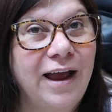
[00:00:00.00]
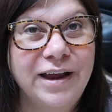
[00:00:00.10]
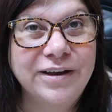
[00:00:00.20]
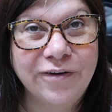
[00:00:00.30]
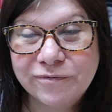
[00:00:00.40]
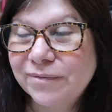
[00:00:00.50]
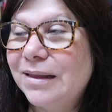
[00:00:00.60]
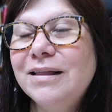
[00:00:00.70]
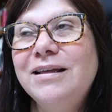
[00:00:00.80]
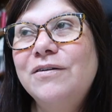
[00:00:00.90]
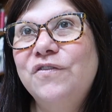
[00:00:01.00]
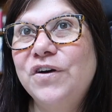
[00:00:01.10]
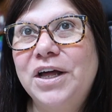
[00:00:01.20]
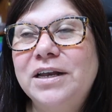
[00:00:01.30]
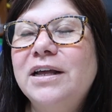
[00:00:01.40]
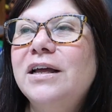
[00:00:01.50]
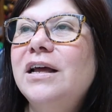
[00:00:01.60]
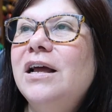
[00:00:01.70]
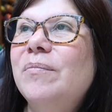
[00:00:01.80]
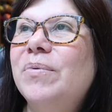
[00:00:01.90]
I know, fun,
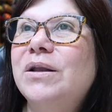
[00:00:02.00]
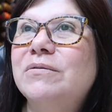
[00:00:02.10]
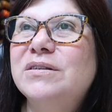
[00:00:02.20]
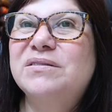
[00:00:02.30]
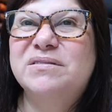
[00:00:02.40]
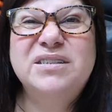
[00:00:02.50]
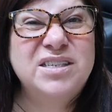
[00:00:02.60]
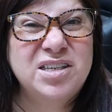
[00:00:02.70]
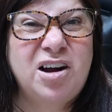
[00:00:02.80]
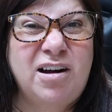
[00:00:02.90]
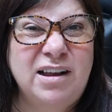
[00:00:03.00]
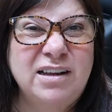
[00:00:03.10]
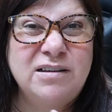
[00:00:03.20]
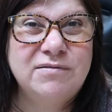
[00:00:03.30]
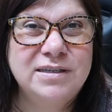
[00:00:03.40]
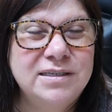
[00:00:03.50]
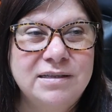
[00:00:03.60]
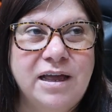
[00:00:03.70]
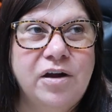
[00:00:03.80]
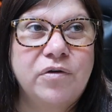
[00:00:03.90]
but it was just hot. It
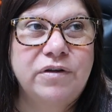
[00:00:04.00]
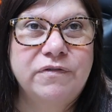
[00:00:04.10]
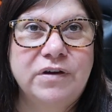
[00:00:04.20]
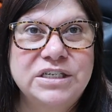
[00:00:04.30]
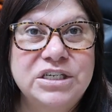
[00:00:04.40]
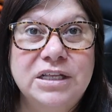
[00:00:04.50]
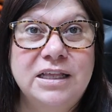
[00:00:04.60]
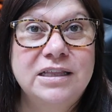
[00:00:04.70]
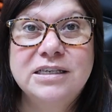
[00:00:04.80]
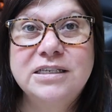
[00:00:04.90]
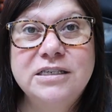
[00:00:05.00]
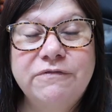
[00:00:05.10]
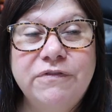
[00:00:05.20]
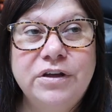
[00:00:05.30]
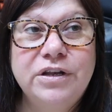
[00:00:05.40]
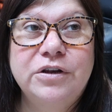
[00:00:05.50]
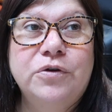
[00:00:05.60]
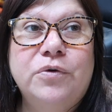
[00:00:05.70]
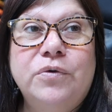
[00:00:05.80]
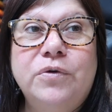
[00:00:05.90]
wasn't like a refreshing, like this is fun
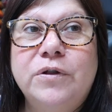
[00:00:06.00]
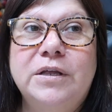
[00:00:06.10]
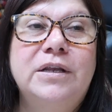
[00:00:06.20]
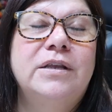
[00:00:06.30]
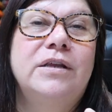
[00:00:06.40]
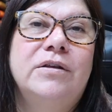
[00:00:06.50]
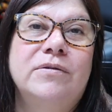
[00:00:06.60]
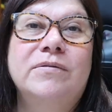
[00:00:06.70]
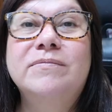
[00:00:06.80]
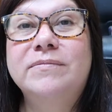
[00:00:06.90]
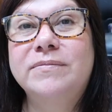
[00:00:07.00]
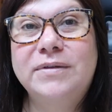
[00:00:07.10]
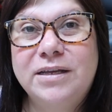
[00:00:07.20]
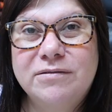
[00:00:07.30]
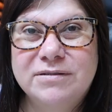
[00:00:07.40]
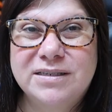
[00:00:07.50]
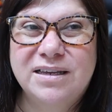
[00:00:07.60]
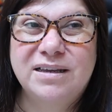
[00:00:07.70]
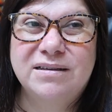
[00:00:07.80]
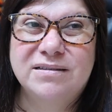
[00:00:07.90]
and cool, and you know, it was
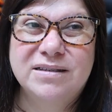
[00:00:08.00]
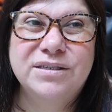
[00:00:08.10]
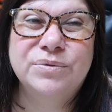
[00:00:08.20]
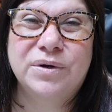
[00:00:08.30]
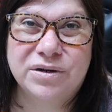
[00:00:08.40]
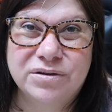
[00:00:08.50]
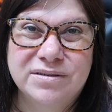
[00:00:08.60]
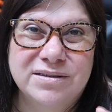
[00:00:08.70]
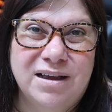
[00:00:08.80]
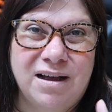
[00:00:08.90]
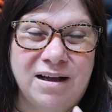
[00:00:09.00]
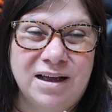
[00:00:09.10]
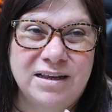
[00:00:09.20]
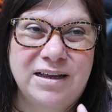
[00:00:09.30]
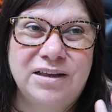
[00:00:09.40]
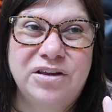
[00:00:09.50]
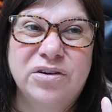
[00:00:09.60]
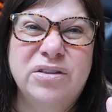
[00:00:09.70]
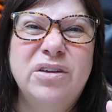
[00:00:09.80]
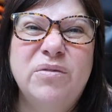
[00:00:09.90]
like this water's hot, and
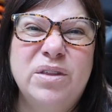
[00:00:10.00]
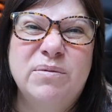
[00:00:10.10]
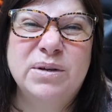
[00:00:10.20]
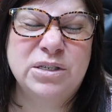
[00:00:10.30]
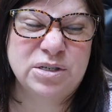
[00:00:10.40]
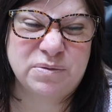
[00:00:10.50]
you're in there with a bunch